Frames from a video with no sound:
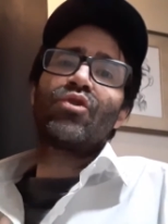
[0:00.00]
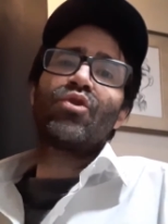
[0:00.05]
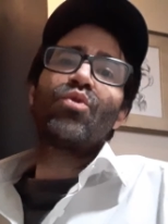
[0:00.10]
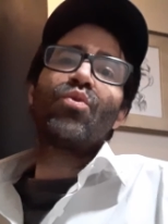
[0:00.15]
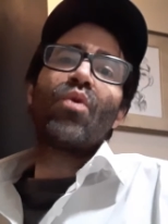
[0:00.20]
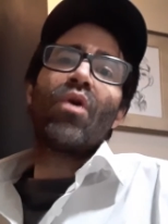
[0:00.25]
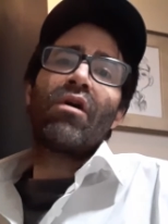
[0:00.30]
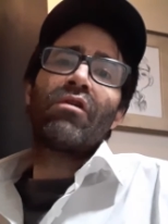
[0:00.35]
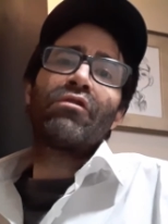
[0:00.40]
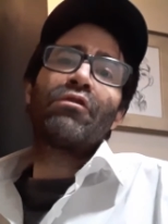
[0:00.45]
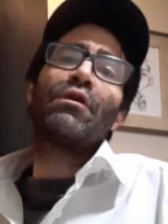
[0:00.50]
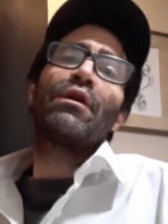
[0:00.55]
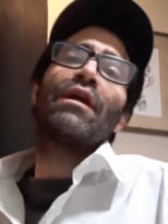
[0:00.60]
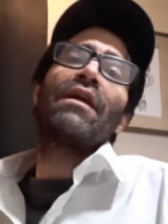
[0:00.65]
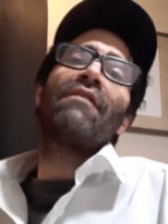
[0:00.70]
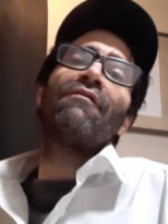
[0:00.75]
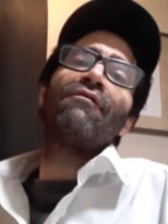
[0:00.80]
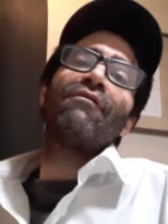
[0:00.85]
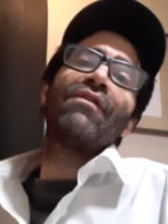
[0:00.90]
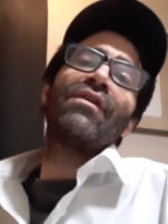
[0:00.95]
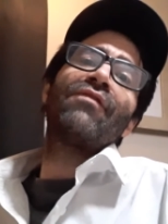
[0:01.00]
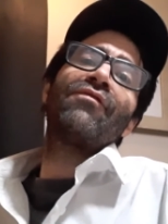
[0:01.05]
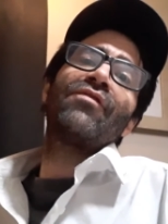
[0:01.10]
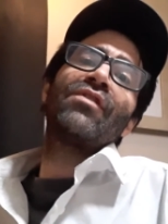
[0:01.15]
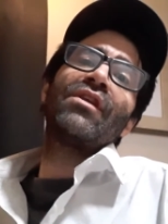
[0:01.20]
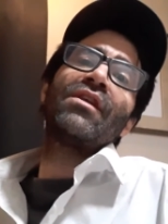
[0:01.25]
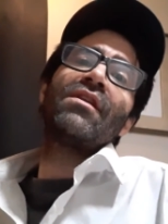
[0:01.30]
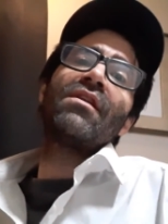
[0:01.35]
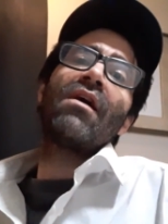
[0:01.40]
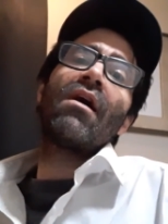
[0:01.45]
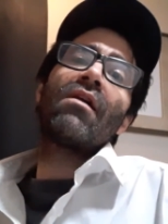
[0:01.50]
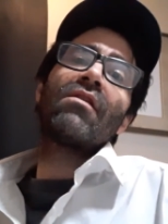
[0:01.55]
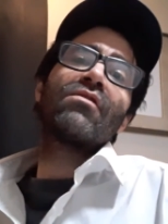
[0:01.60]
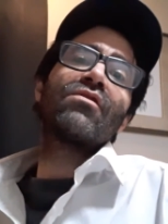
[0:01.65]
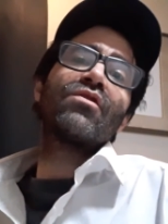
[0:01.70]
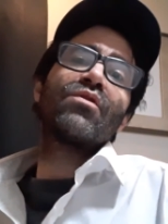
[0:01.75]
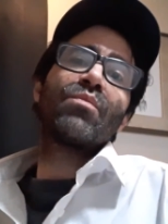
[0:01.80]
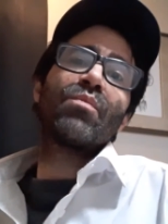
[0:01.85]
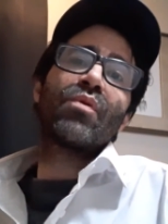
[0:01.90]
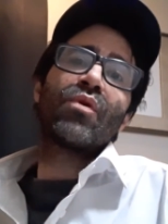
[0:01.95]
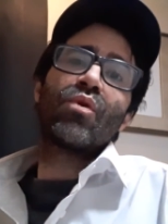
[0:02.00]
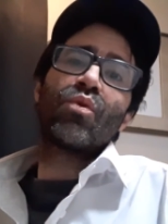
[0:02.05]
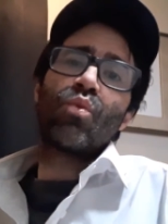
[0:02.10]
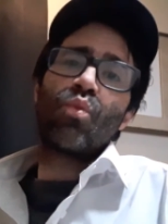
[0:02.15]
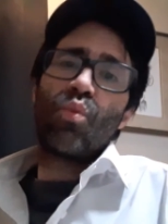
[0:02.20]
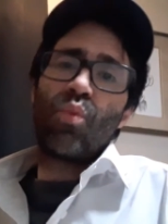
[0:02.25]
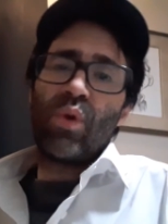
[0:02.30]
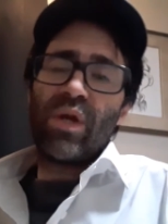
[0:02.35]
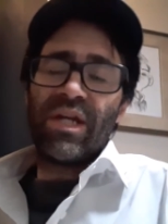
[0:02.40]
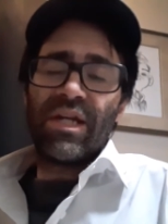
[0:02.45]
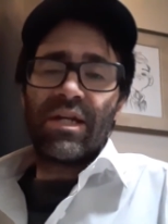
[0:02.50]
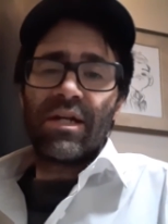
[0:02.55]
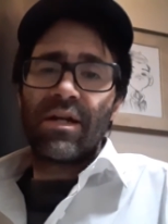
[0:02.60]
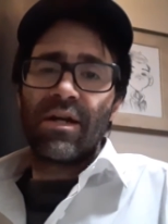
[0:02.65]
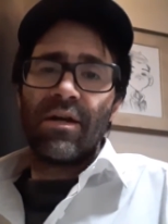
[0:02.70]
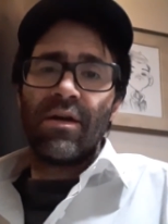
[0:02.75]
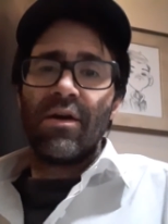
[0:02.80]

$250 per week